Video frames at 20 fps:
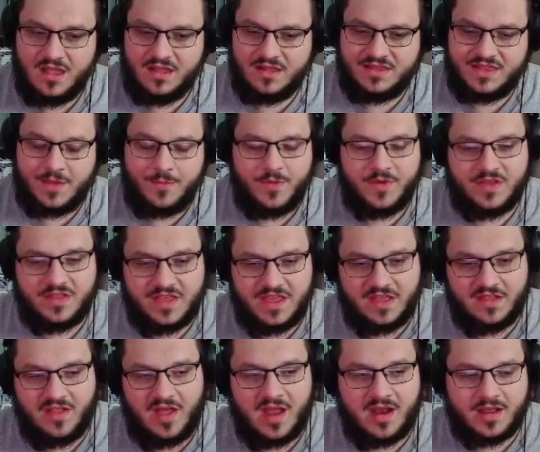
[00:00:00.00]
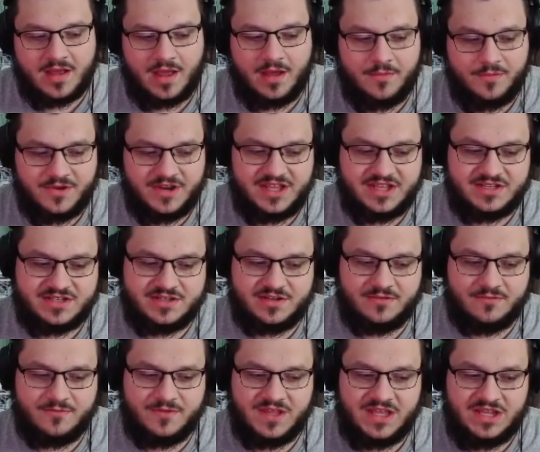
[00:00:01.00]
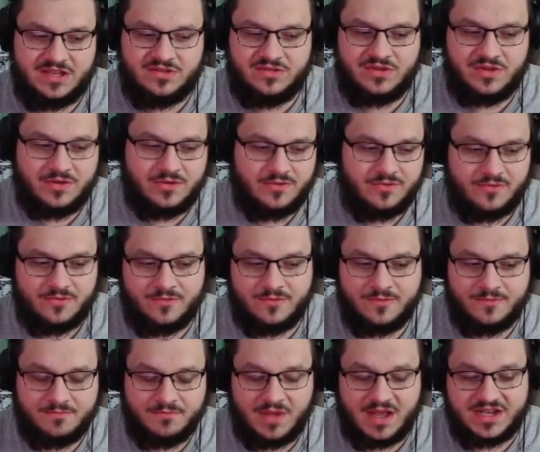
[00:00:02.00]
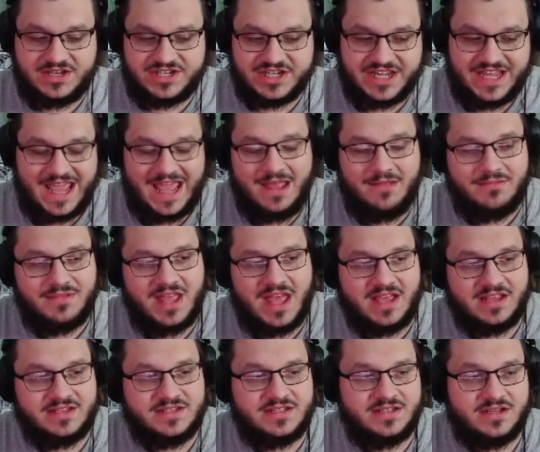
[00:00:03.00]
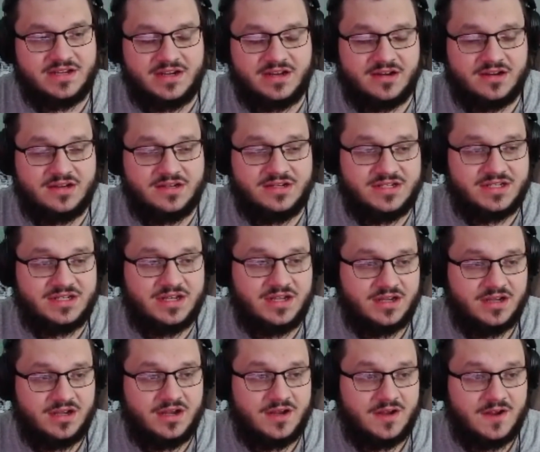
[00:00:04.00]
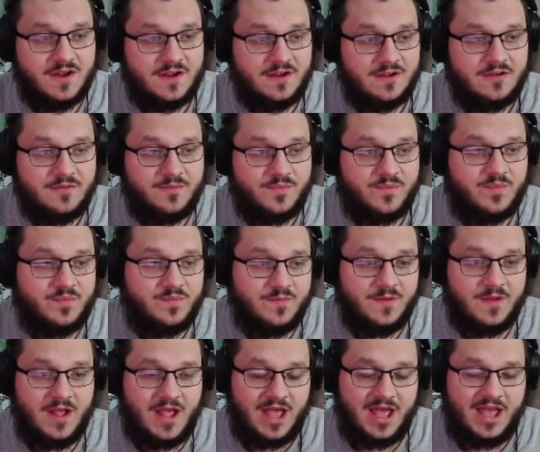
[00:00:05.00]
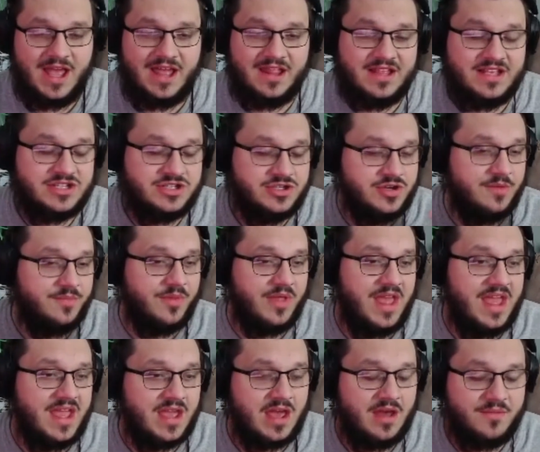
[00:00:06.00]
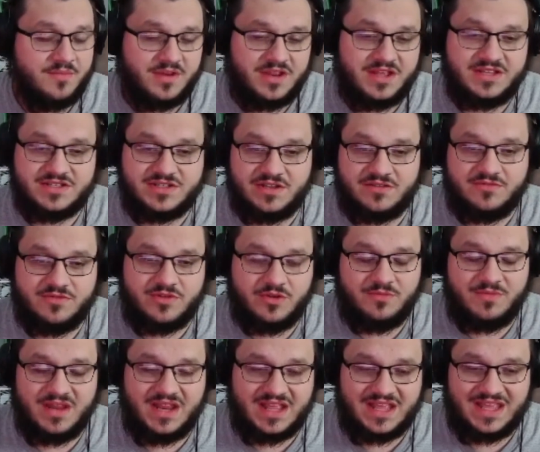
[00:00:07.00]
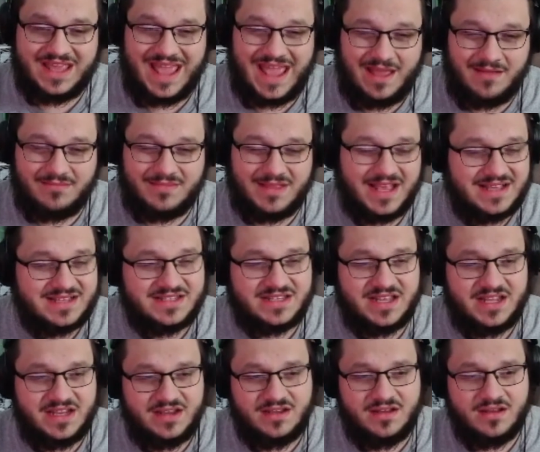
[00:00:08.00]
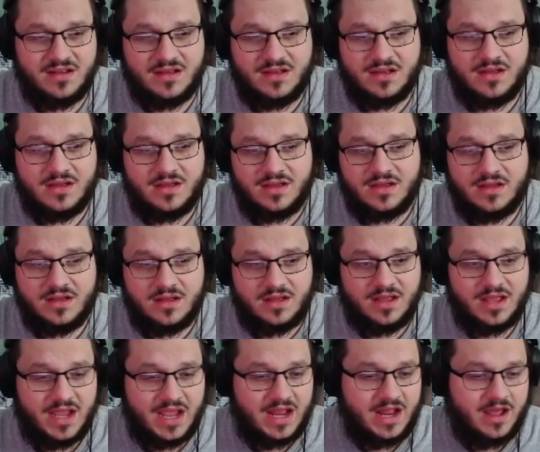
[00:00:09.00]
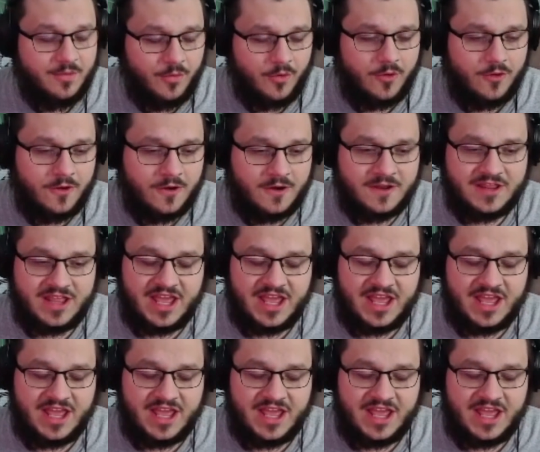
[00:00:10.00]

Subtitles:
Typically, a lot of companies don't really do much game testingers. At least AAA companies don't do many game testing anymore.